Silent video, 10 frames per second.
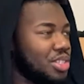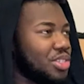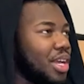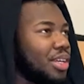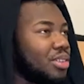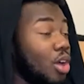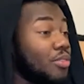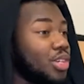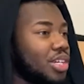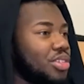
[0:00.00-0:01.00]
He's like a
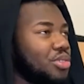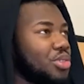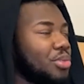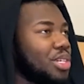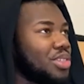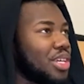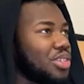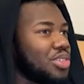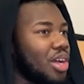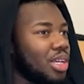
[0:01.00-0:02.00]
lot of trash YouTuber. He's
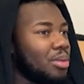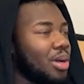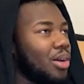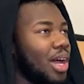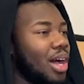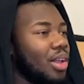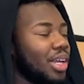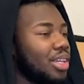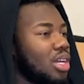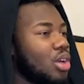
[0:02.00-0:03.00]
actually talking about how
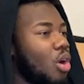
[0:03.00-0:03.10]
like